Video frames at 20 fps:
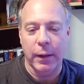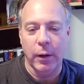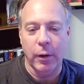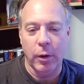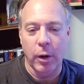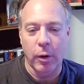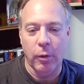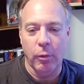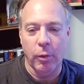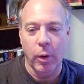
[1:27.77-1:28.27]
in
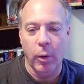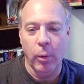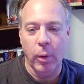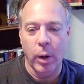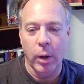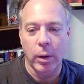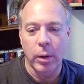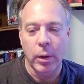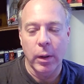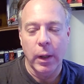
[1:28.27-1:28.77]

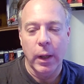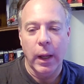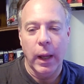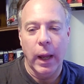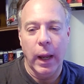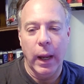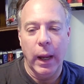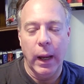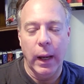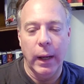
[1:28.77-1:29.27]
Krakoa,
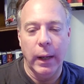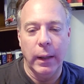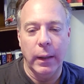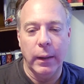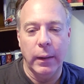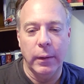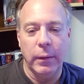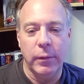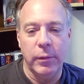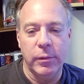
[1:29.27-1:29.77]

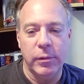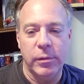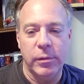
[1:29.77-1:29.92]
and